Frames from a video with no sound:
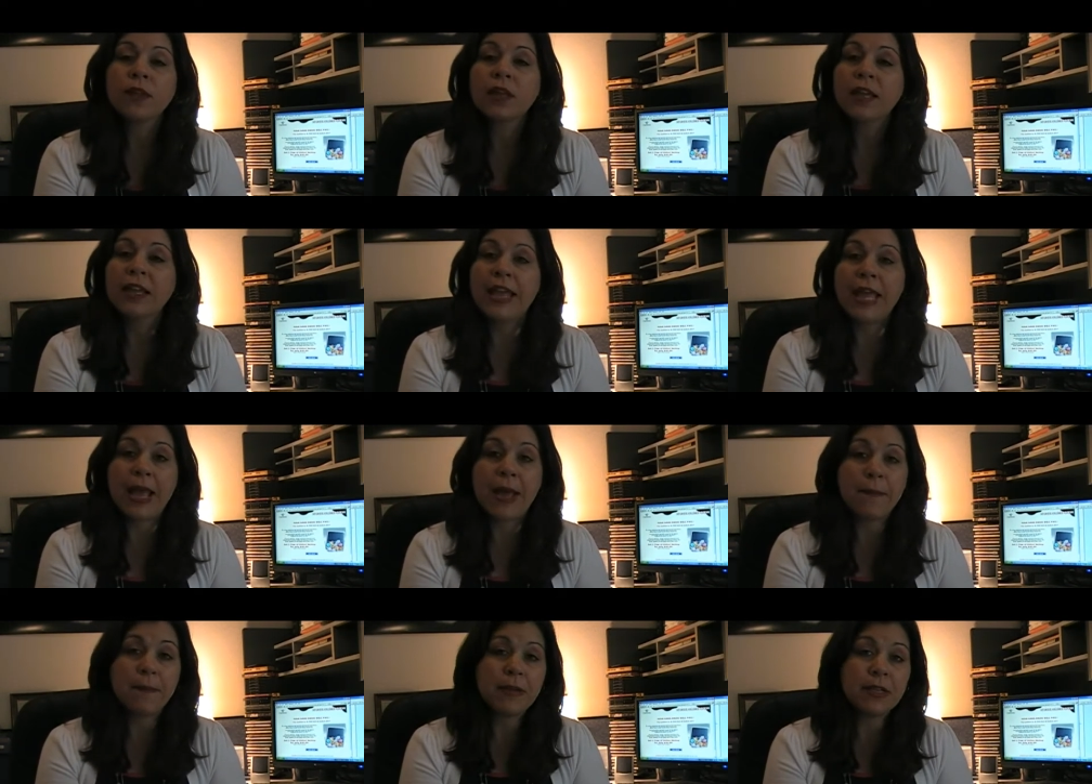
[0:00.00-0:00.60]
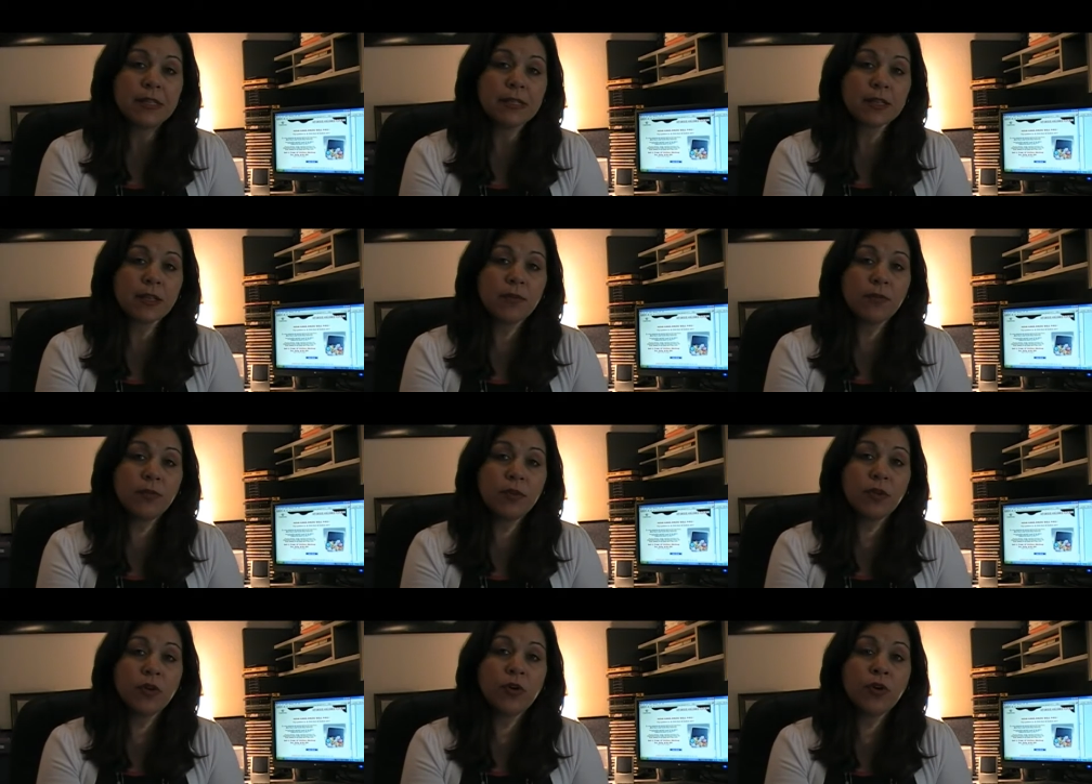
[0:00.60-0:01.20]
campus
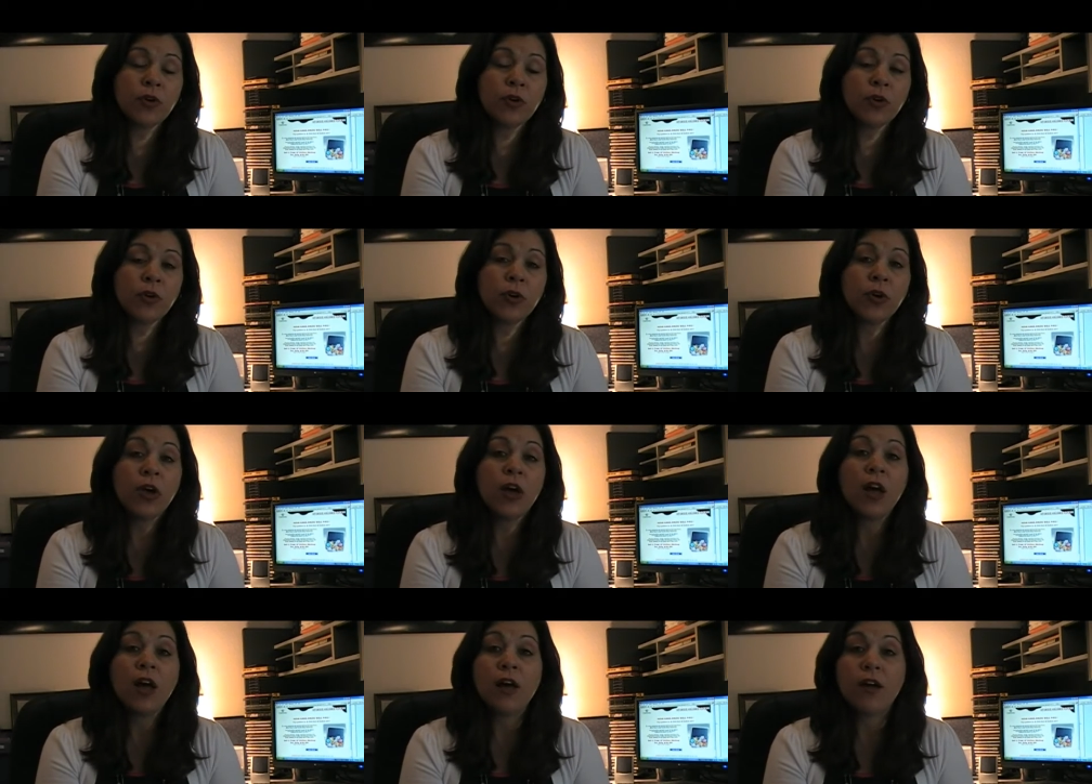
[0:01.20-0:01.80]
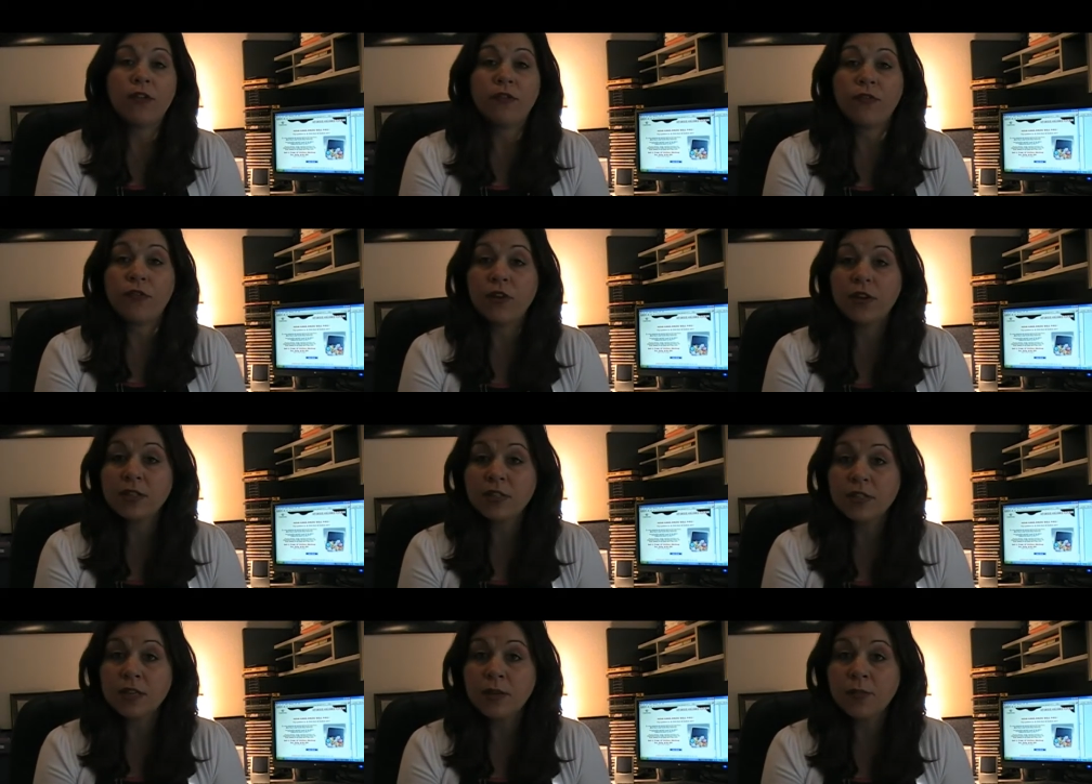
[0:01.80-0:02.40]
computer, a
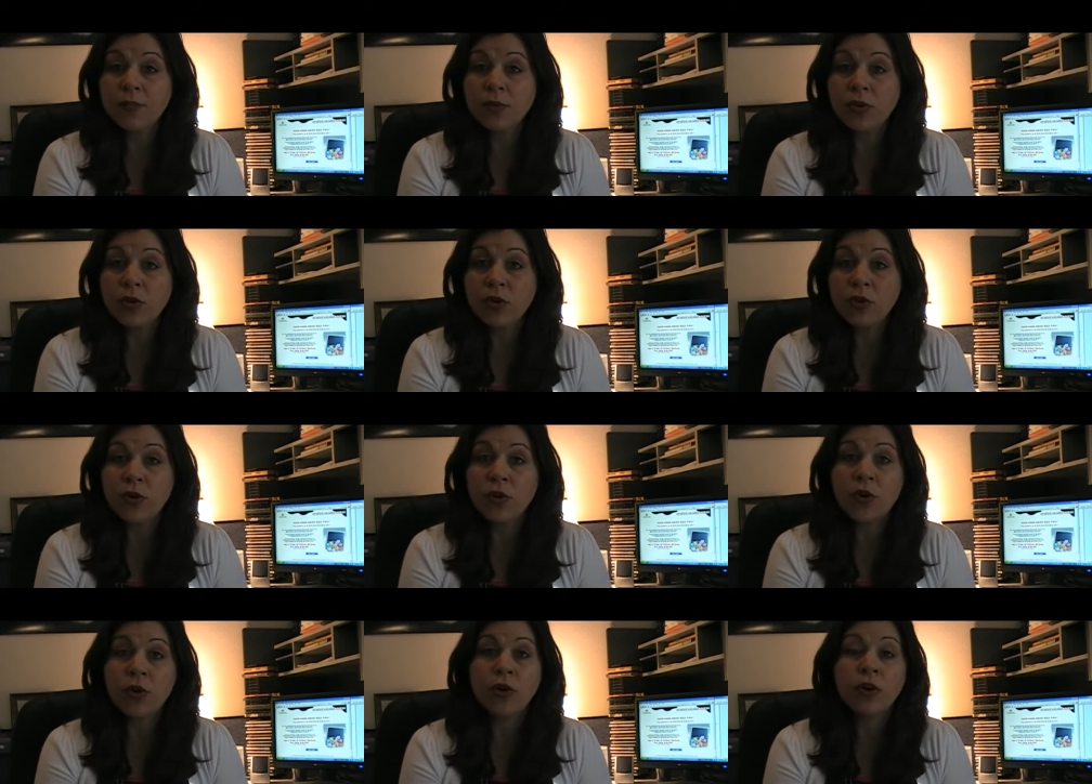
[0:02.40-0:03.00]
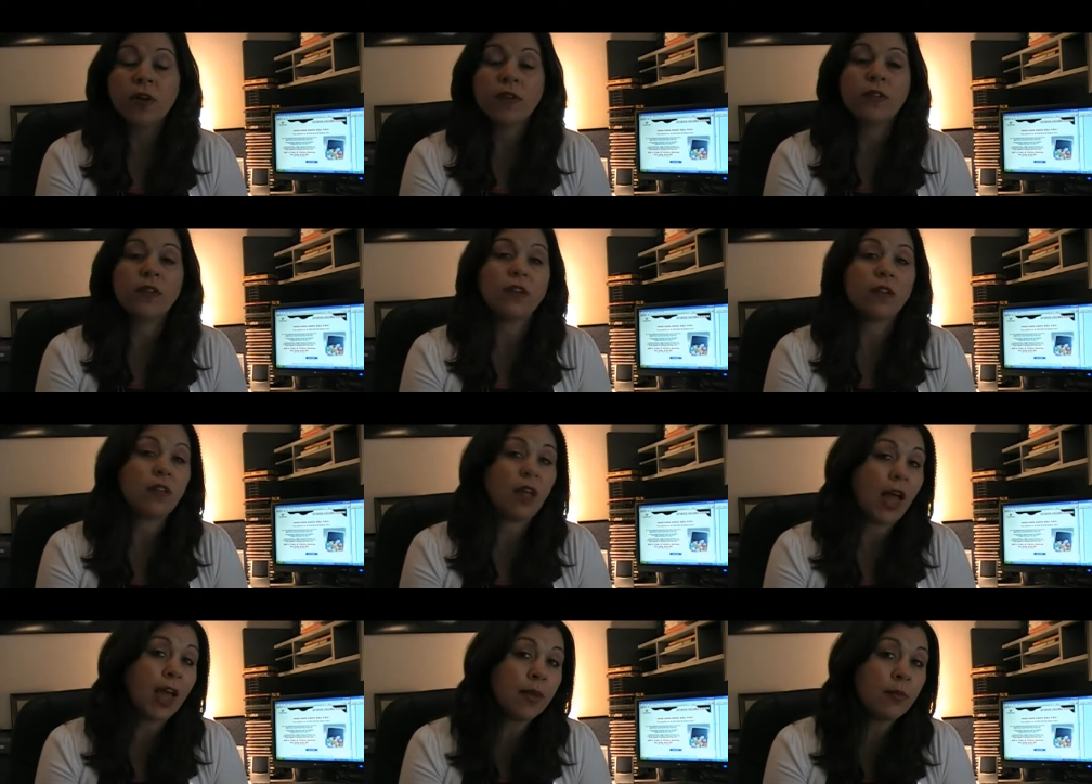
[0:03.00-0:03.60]
friend's computer, a
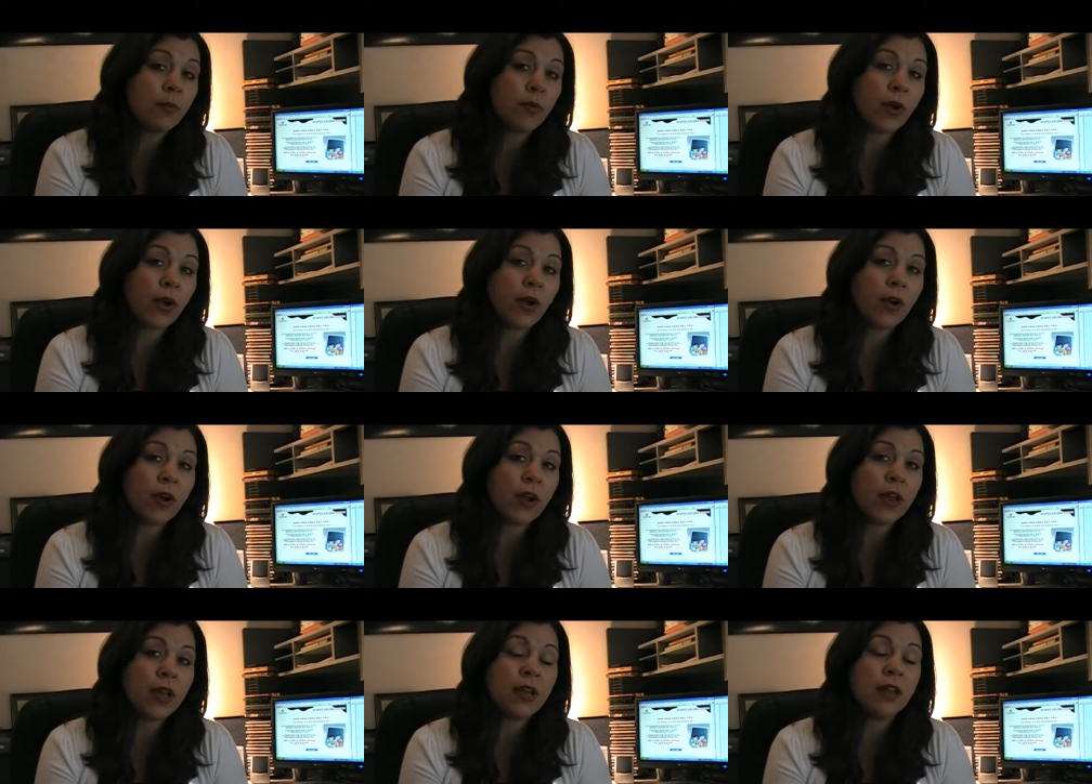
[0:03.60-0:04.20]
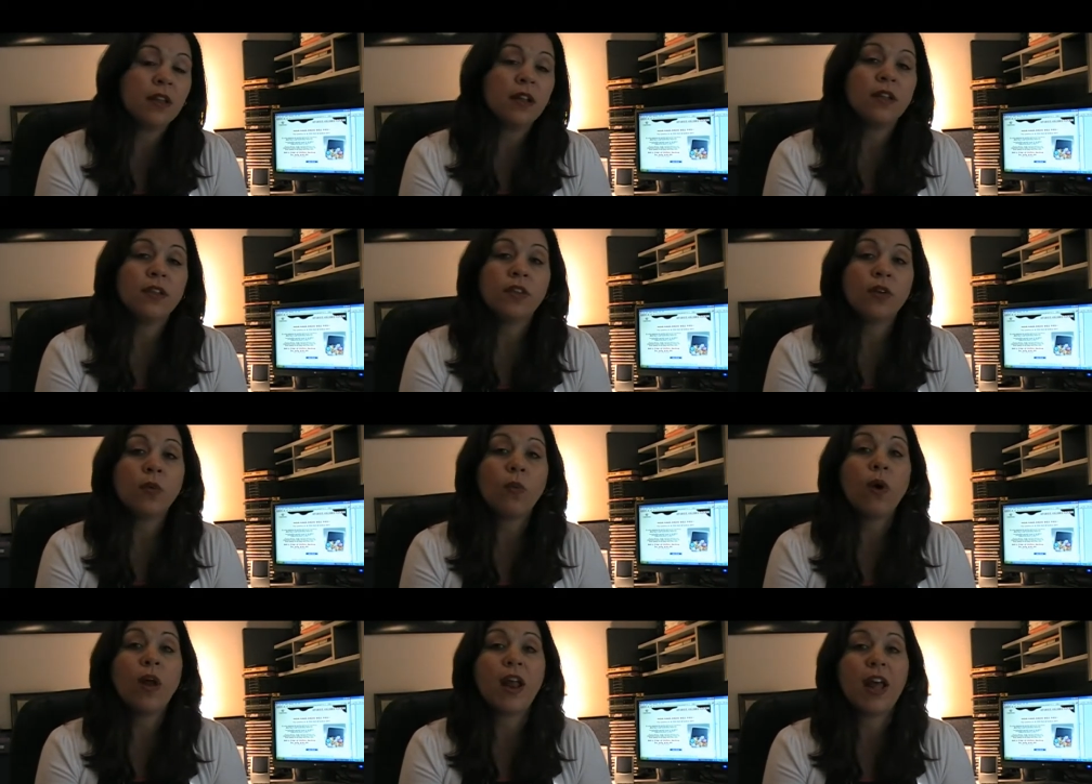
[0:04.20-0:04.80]
library,
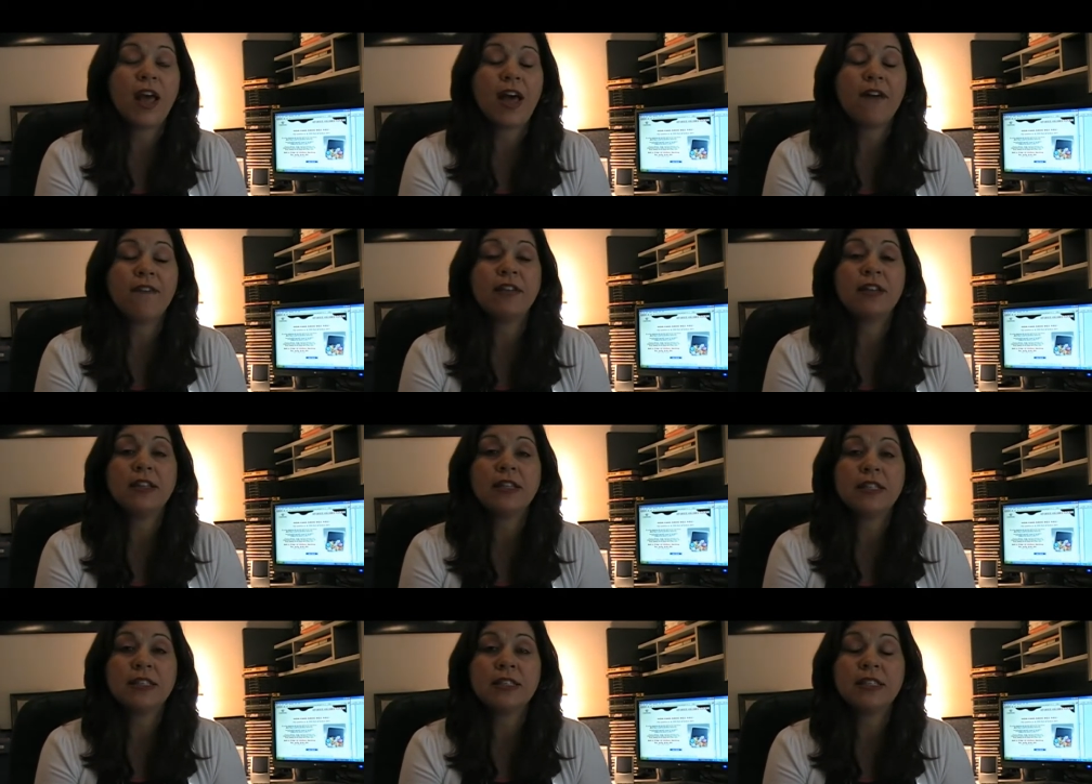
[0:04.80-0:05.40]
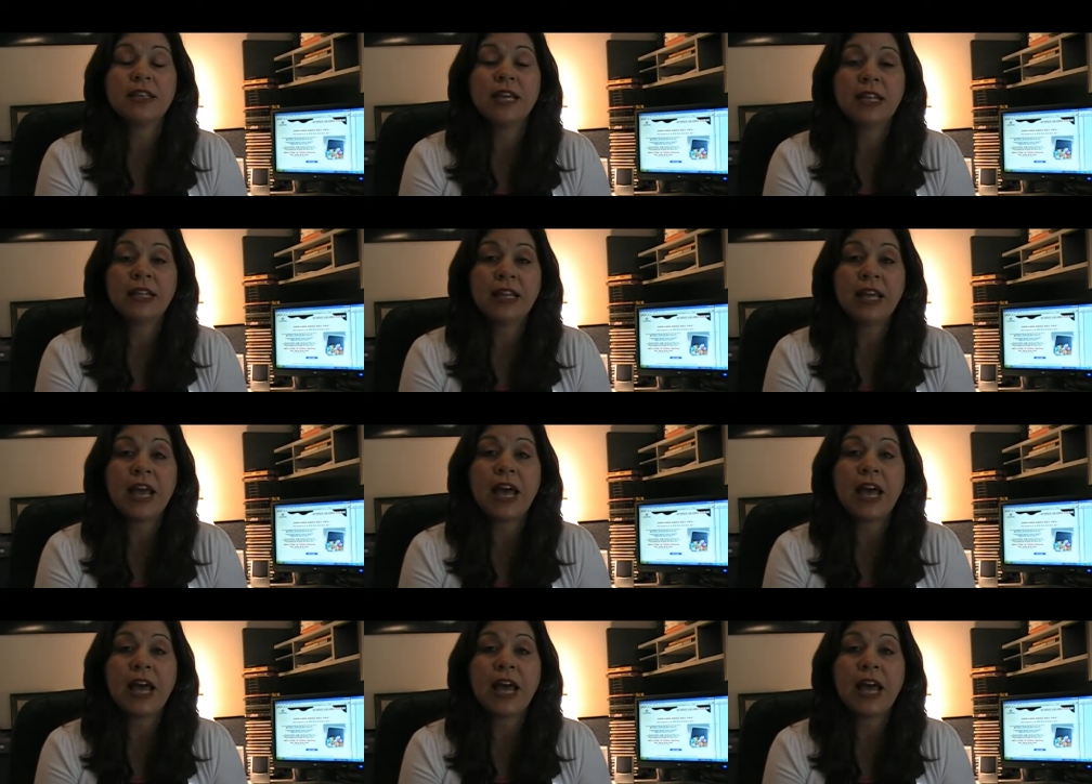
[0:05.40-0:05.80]
you'll want to have at least daily